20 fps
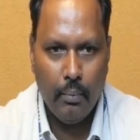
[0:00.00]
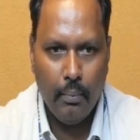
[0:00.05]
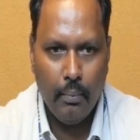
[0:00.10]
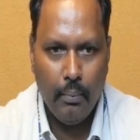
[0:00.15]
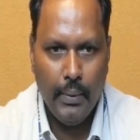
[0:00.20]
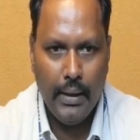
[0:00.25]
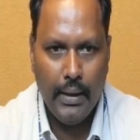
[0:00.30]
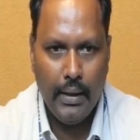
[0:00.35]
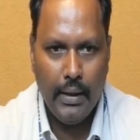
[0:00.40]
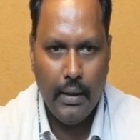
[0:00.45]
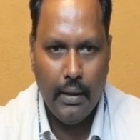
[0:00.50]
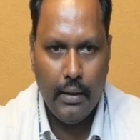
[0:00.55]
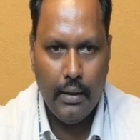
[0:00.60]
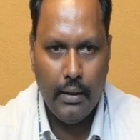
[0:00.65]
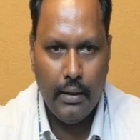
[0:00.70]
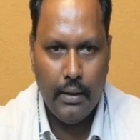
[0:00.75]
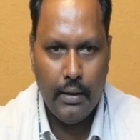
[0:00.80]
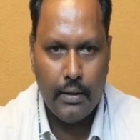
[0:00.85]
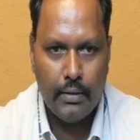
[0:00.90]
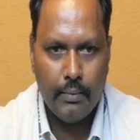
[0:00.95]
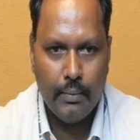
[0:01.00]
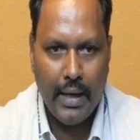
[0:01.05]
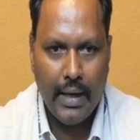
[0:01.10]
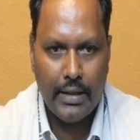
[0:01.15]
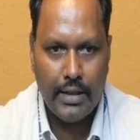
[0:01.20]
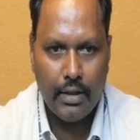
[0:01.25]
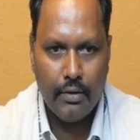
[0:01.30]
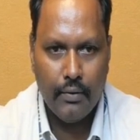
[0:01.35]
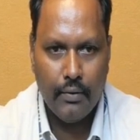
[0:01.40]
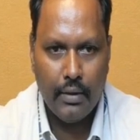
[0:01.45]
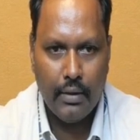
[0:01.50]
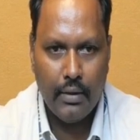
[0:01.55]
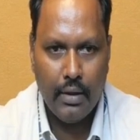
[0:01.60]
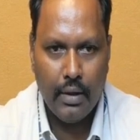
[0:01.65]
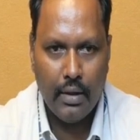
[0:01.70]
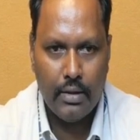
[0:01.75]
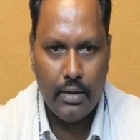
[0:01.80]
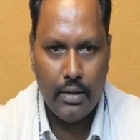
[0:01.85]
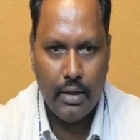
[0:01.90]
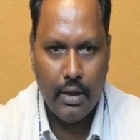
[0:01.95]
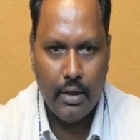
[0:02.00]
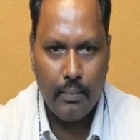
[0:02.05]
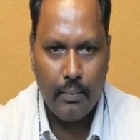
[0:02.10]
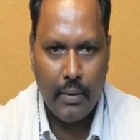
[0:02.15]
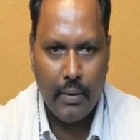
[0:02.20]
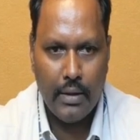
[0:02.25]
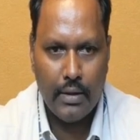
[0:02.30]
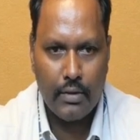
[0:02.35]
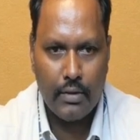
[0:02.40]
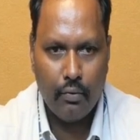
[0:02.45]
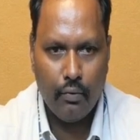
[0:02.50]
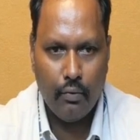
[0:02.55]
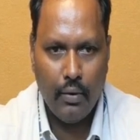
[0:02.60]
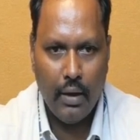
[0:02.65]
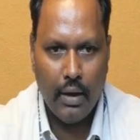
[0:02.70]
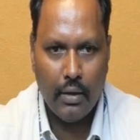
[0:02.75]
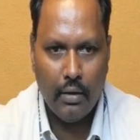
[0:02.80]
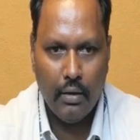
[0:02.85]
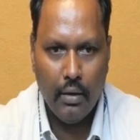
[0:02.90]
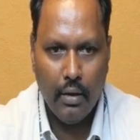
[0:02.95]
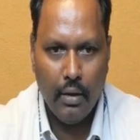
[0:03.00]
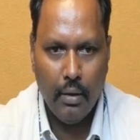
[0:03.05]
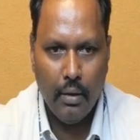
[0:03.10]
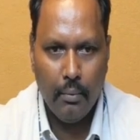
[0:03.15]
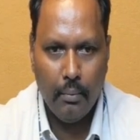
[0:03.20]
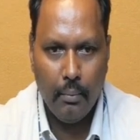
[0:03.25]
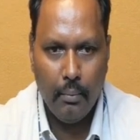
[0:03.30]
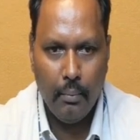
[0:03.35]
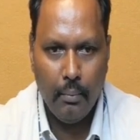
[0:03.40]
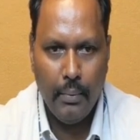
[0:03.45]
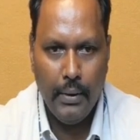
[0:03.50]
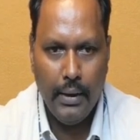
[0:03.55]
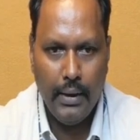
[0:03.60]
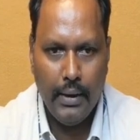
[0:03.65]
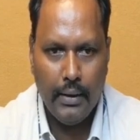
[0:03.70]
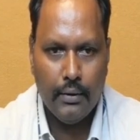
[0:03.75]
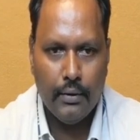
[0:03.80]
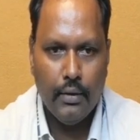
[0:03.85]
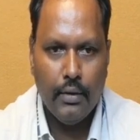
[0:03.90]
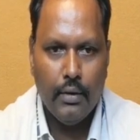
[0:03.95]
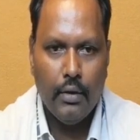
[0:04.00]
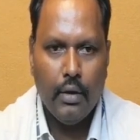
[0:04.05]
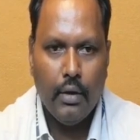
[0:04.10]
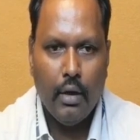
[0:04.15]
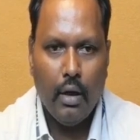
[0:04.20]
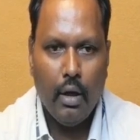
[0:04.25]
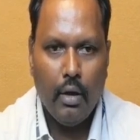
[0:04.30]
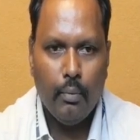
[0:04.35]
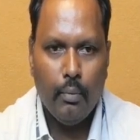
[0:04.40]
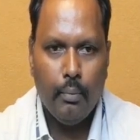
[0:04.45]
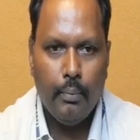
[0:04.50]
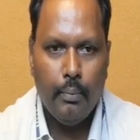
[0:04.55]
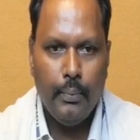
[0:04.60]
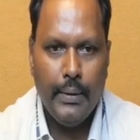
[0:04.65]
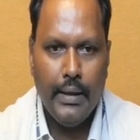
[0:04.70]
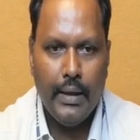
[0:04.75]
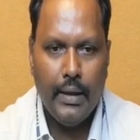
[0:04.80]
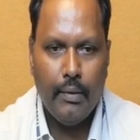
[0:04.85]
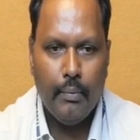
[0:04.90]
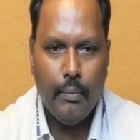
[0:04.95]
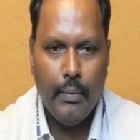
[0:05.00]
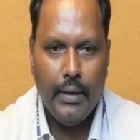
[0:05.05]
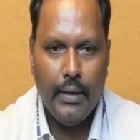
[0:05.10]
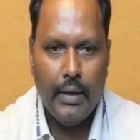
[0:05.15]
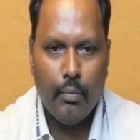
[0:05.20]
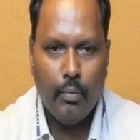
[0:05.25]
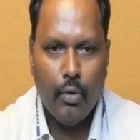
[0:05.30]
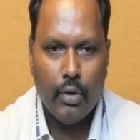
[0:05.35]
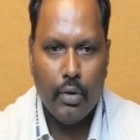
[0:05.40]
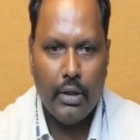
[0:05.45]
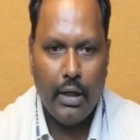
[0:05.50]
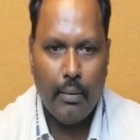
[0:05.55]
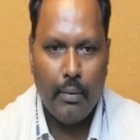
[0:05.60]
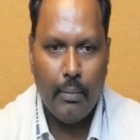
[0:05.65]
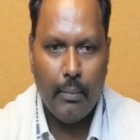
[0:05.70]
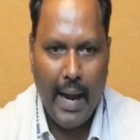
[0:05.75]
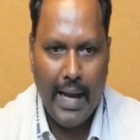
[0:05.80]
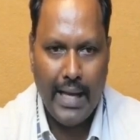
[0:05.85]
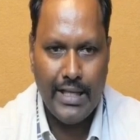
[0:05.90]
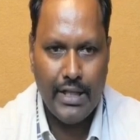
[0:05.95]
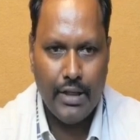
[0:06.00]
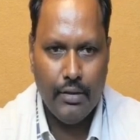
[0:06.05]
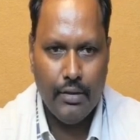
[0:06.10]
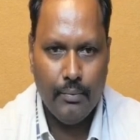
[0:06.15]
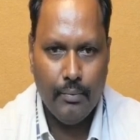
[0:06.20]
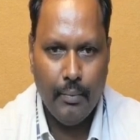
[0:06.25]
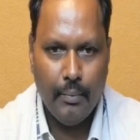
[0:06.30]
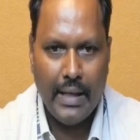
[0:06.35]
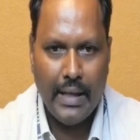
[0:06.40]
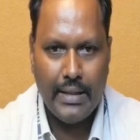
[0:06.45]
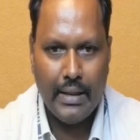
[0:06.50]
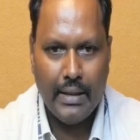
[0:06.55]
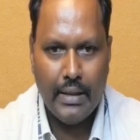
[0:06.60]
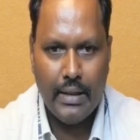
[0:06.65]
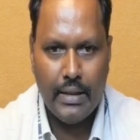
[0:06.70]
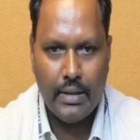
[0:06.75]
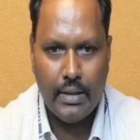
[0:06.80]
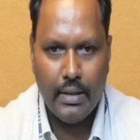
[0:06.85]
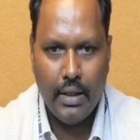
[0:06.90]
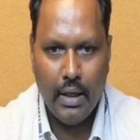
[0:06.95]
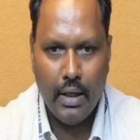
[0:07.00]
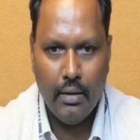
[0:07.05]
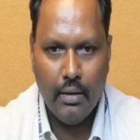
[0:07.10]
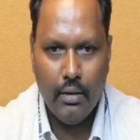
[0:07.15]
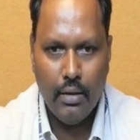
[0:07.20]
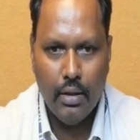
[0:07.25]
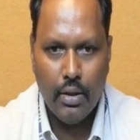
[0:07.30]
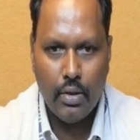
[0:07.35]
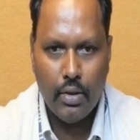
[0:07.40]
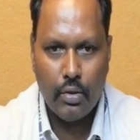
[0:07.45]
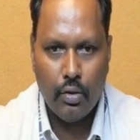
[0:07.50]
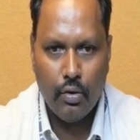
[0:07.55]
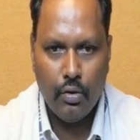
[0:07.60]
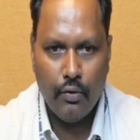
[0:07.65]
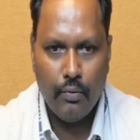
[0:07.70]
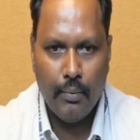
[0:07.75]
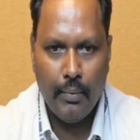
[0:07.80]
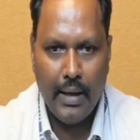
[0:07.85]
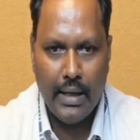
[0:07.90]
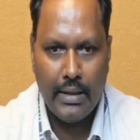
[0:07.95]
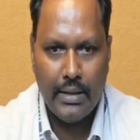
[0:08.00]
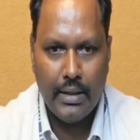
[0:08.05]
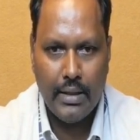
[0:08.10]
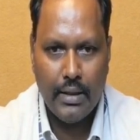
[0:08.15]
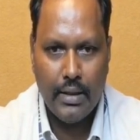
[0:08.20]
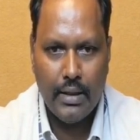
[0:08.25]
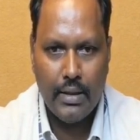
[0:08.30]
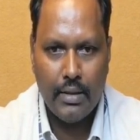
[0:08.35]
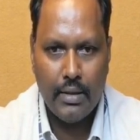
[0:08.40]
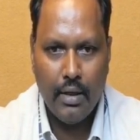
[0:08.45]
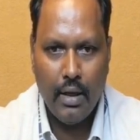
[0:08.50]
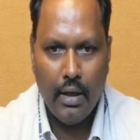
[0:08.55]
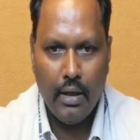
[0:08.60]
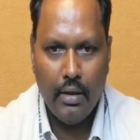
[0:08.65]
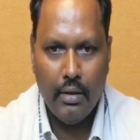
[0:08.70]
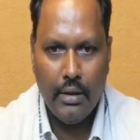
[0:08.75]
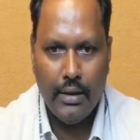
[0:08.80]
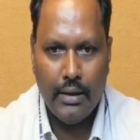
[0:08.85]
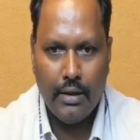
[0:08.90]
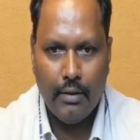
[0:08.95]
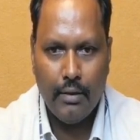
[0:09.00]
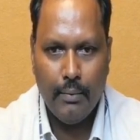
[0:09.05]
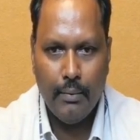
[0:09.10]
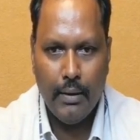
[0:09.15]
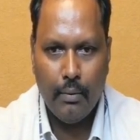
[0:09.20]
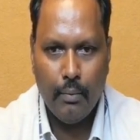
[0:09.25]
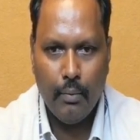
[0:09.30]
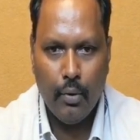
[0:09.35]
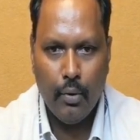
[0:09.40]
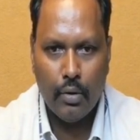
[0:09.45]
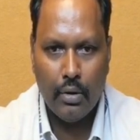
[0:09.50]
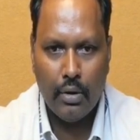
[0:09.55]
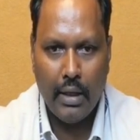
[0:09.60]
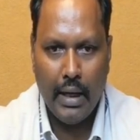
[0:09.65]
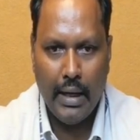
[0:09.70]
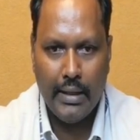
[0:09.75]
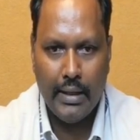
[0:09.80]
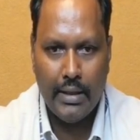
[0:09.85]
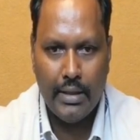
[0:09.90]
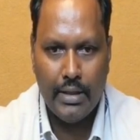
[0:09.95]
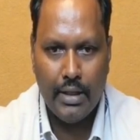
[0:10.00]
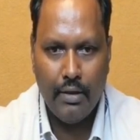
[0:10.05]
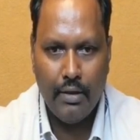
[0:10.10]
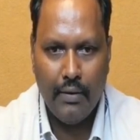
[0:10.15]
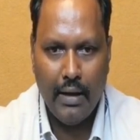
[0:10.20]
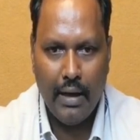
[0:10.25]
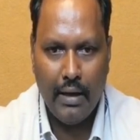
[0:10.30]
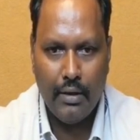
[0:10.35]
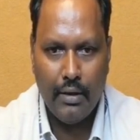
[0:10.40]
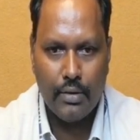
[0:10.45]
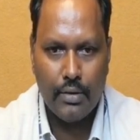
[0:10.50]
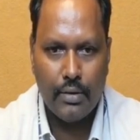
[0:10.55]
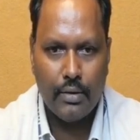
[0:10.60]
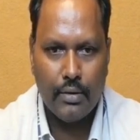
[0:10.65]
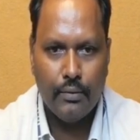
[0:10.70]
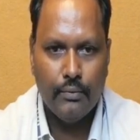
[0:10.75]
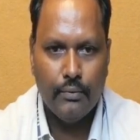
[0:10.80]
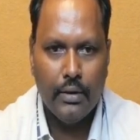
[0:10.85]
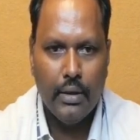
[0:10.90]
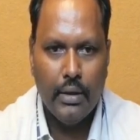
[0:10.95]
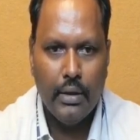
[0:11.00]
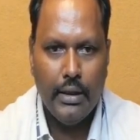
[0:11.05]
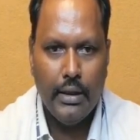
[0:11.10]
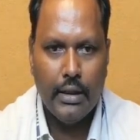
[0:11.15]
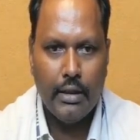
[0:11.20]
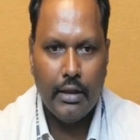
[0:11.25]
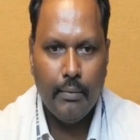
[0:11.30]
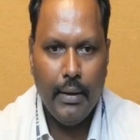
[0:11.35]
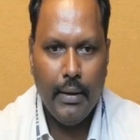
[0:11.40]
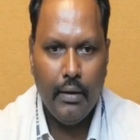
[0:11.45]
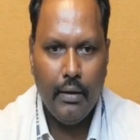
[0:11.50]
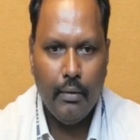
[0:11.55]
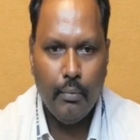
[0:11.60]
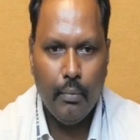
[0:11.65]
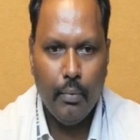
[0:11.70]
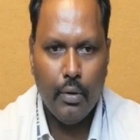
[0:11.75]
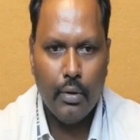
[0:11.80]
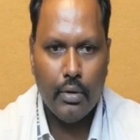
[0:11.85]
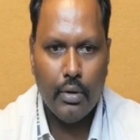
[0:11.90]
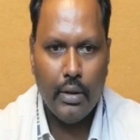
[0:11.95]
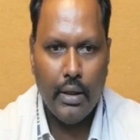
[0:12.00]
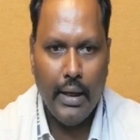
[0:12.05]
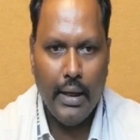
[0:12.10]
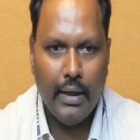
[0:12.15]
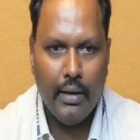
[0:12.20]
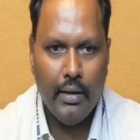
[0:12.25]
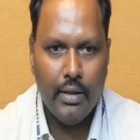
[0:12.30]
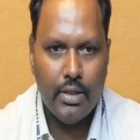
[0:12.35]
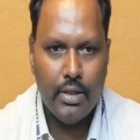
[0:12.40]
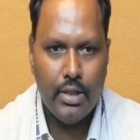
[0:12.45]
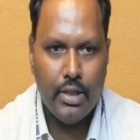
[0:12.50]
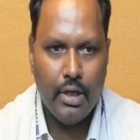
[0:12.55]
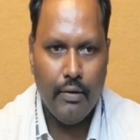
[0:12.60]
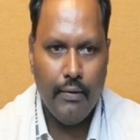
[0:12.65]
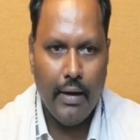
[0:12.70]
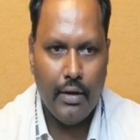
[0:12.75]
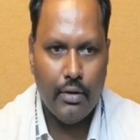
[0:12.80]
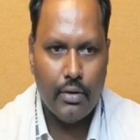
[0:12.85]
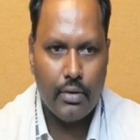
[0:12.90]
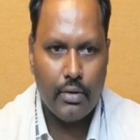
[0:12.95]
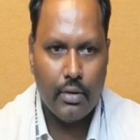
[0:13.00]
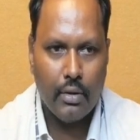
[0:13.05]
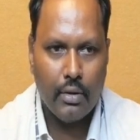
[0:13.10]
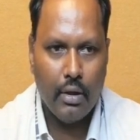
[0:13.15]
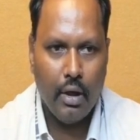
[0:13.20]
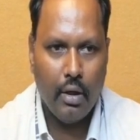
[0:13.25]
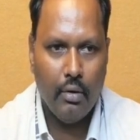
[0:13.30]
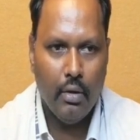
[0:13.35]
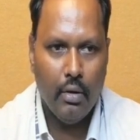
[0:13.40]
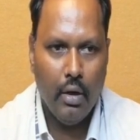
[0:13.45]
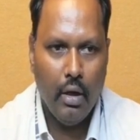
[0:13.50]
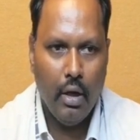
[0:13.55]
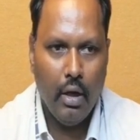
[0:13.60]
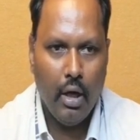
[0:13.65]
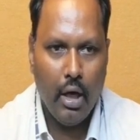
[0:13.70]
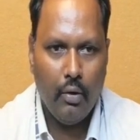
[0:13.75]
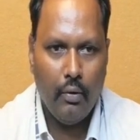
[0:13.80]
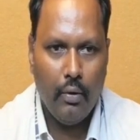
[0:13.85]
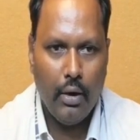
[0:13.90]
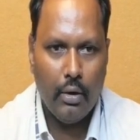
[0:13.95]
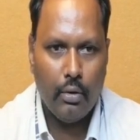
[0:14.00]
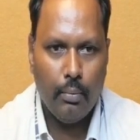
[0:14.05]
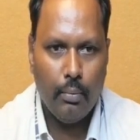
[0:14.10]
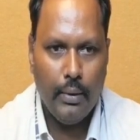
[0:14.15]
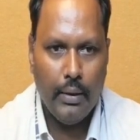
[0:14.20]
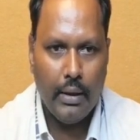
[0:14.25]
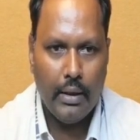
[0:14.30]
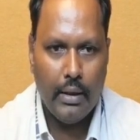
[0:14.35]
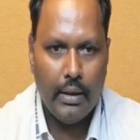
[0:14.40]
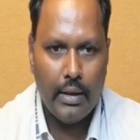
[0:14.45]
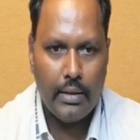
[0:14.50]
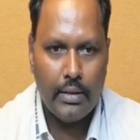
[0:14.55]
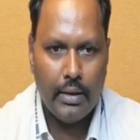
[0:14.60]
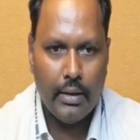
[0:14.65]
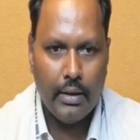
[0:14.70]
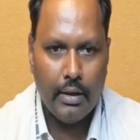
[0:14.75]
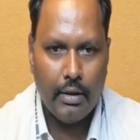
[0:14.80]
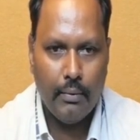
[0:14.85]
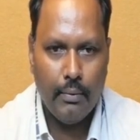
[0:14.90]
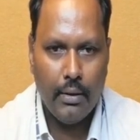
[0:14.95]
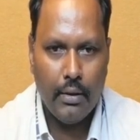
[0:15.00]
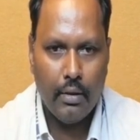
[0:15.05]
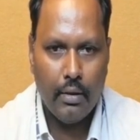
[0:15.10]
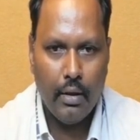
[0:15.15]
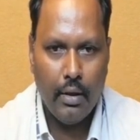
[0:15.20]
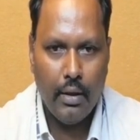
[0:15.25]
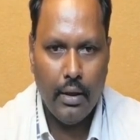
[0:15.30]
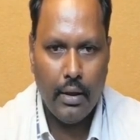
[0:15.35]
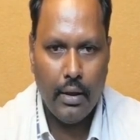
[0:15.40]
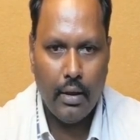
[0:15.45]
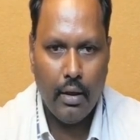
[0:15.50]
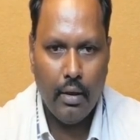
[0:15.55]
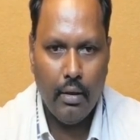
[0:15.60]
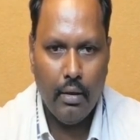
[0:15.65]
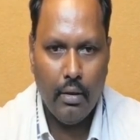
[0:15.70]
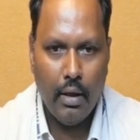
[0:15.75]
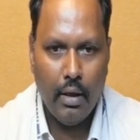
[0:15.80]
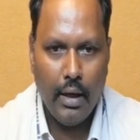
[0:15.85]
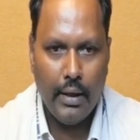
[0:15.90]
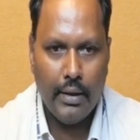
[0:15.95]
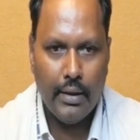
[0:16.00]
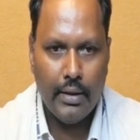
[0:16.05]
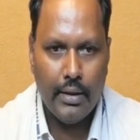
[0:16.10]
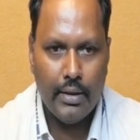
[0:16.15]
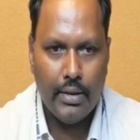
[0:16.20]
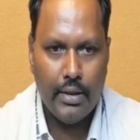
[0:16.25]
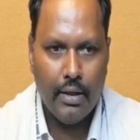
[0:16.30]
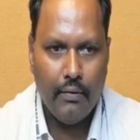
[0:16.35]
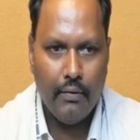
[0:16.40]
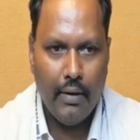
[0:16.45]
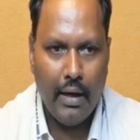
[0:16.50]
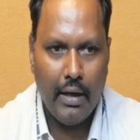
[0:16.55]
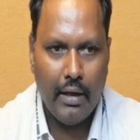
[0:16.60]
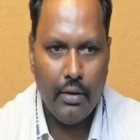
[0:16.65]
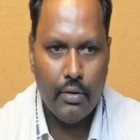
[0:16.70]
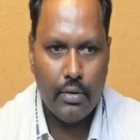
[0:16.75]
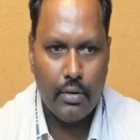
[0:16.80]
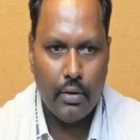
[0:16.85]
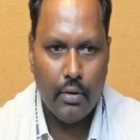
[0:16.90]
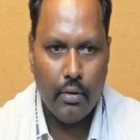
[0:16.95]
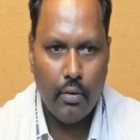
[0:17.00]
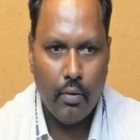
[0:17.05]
B is matching with the J plus 1 B. Now B and B are both are matched. Matching is done. So if matching is done, increment both I and J values. Increment both I and J values. Now I want to make it as a increment the data I and J values.